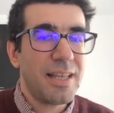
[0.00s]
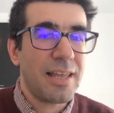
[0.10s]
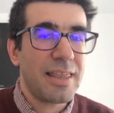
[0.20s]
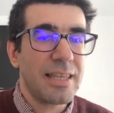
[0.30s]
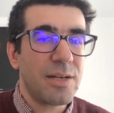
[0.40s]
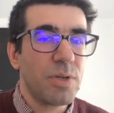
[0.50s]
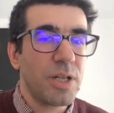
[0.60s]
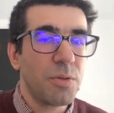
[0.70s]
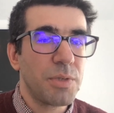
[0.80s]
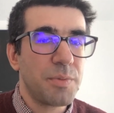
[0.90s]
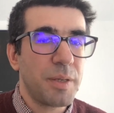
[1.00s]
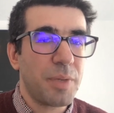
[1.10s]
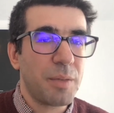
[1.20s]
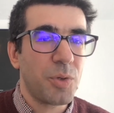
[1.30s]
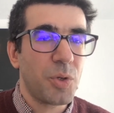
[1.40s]
I think there will always be
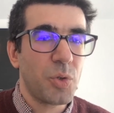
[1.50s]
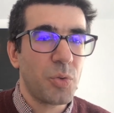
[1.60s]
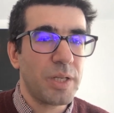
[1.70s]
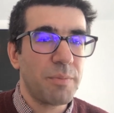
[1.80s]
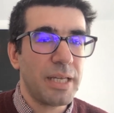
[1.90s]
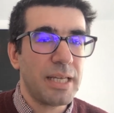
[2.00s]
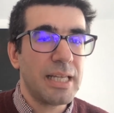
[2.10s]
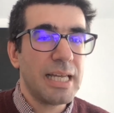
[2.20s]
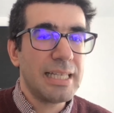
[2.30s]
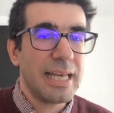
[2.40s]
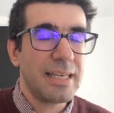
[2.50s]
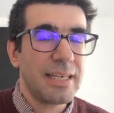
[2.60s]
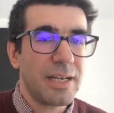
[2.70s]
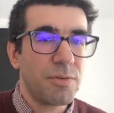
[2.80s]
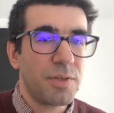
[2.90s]
people who will be taking
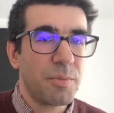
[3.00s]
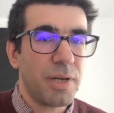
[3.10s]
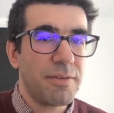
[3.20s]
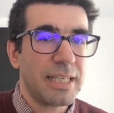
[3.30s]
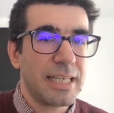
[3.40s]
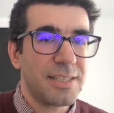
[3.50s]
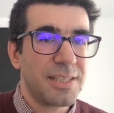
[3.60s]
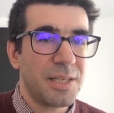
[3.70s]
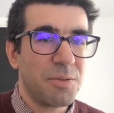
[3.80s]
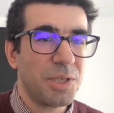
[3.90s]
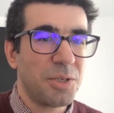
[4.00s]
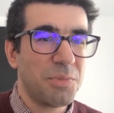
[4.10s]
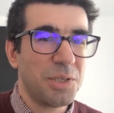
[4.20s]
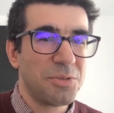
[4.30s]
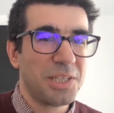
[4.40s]
care of their private keys and they will not
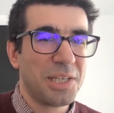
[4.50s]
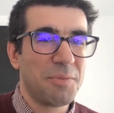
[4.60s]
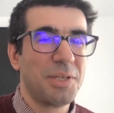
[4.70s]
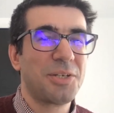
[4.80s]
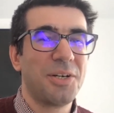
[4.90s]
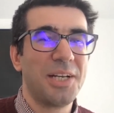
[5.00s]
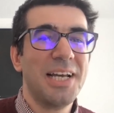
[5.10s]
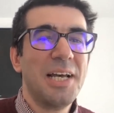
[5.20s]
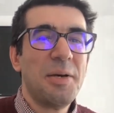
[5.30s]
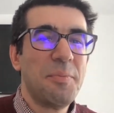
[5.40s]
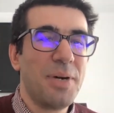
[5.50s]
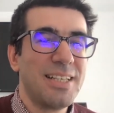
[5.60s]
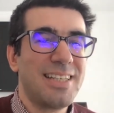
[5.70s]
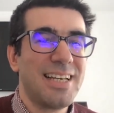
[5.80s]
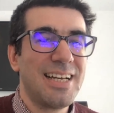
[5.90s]
be losing their Bitcoin.
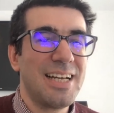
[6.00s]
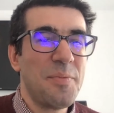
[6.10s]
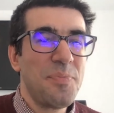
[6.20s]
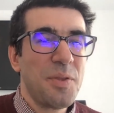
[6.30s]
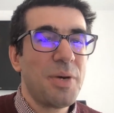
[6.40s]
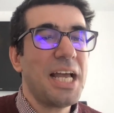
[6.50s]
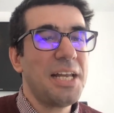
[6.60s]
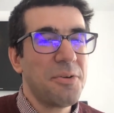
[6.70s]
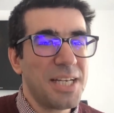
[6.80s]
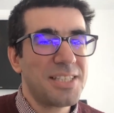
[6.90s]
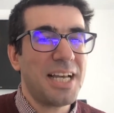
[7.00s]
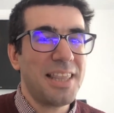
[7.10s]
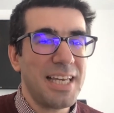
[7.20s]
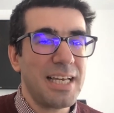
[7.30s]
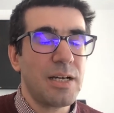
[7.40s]
But uh, but anyways, I
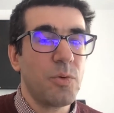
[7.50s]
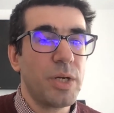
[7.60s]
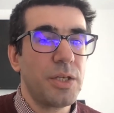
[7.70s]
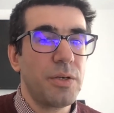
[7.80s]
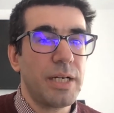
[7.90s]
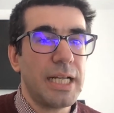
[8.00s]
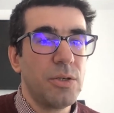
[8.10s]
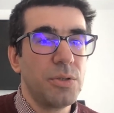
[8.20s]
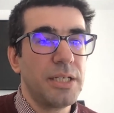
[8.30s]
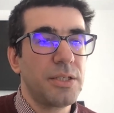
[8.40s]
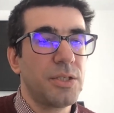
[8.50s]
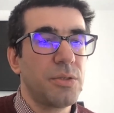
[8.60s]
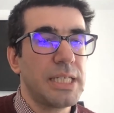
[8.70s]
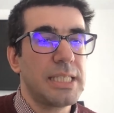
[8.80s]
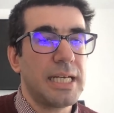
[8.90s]
think what you are alluding to
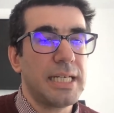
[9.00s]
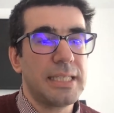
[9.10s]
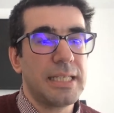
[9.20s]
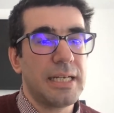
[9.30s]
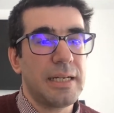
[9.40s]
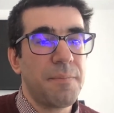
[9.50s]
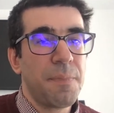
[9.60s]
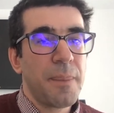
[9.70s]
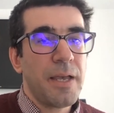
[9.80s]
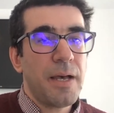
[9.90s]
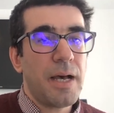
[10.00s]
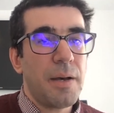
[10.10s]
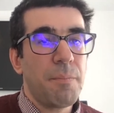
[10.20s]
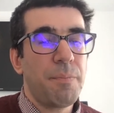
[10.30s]
is that. Uh, uh